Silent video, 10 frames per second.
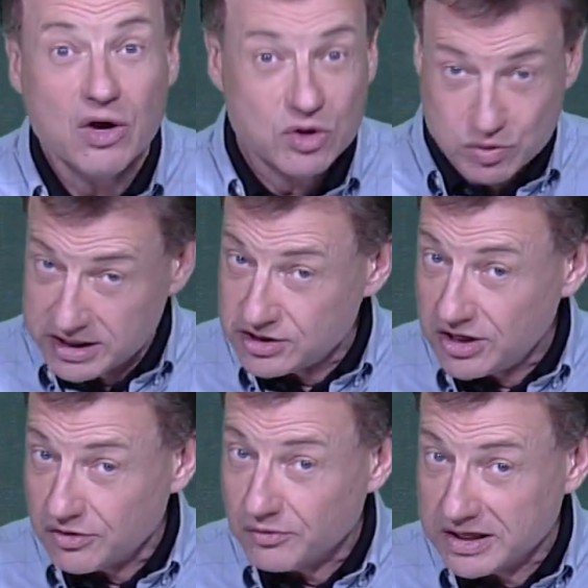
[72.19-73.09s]
Which we can
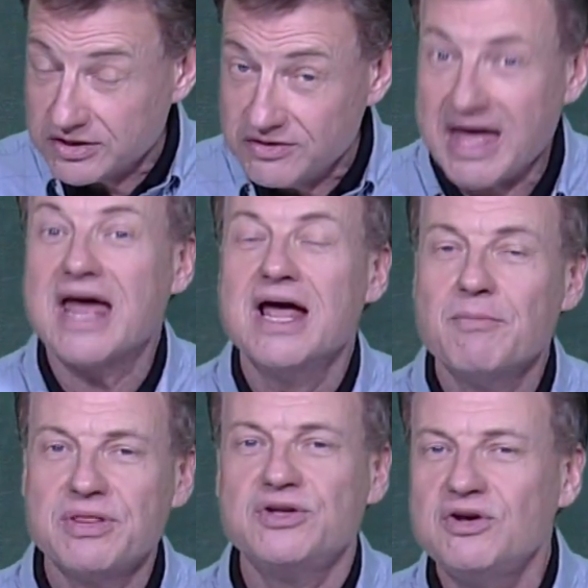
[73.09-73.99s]
do, we can do that.
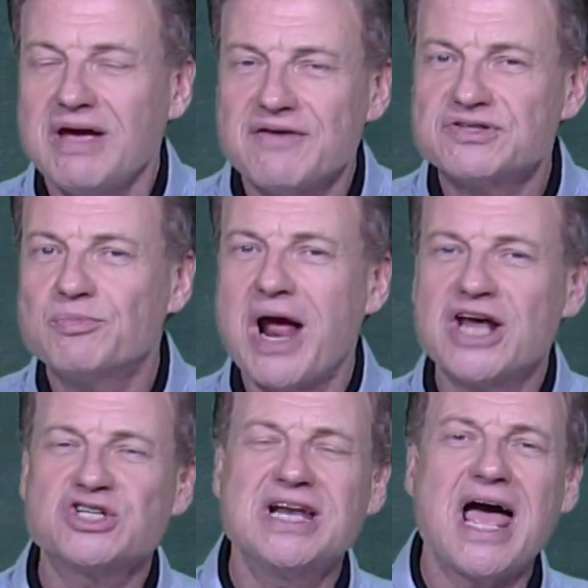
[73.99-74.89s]
But they do have some
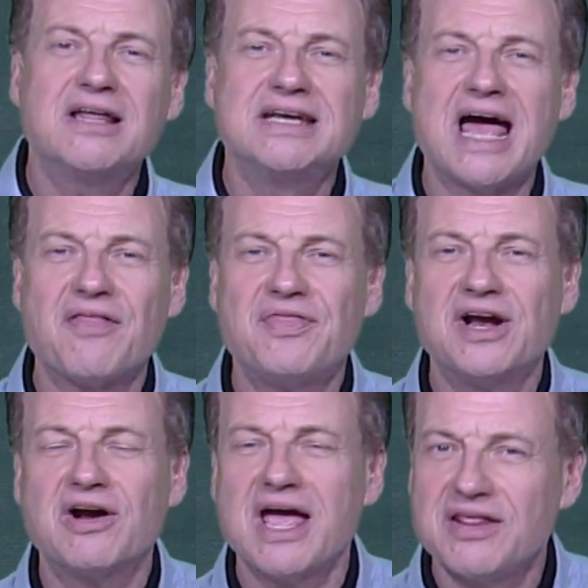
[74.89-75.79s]
rationality out
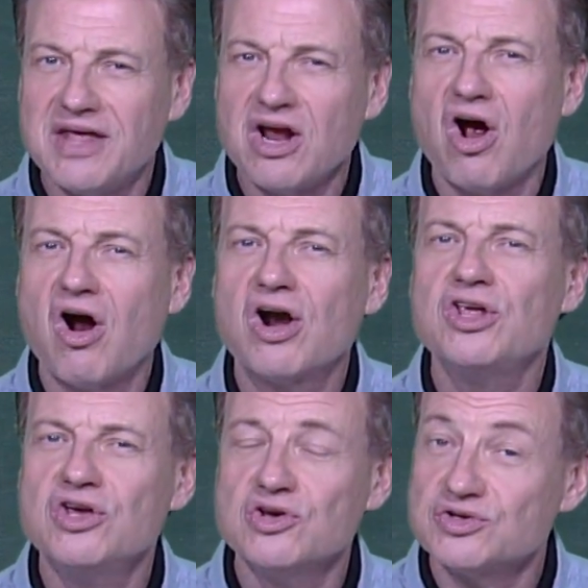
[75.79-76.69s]
there, and they are
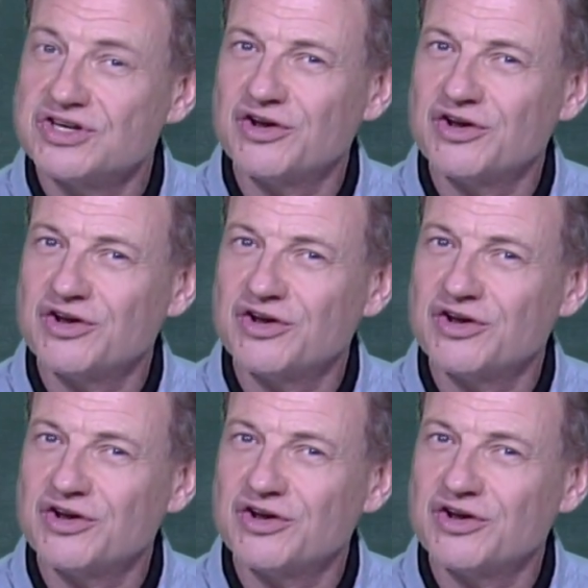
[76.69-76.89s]
used.